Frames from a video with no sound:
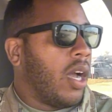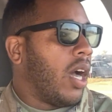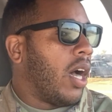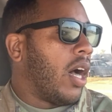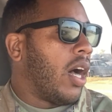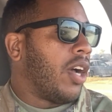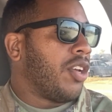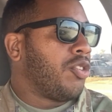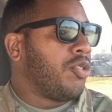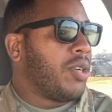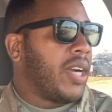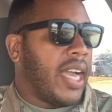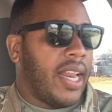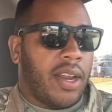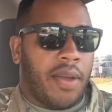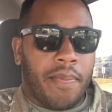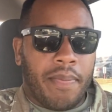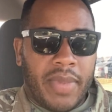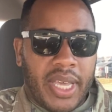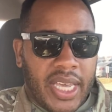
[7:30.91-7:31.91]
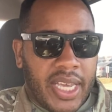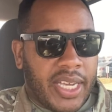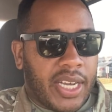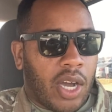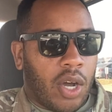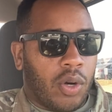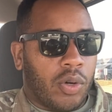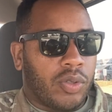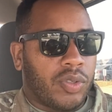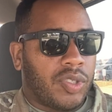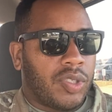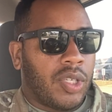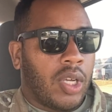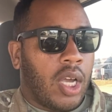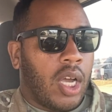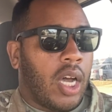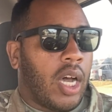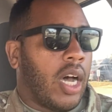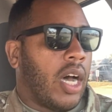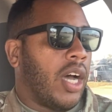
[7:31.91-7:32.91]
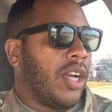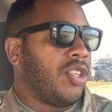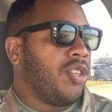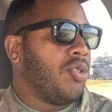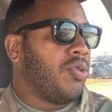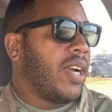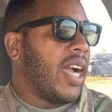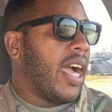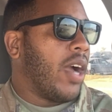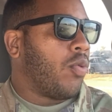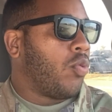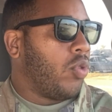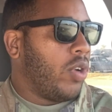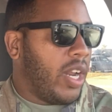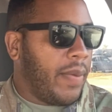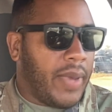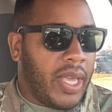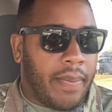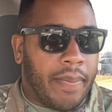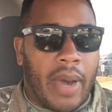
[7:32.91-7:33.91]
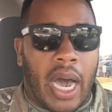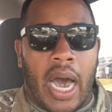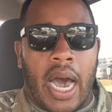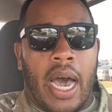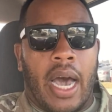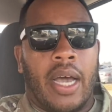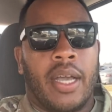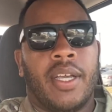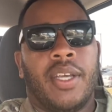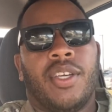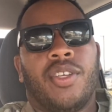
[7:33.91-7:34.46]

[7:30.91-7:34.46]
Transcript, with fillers: Uh, you got the Migos. Uh, you got Remy Ma.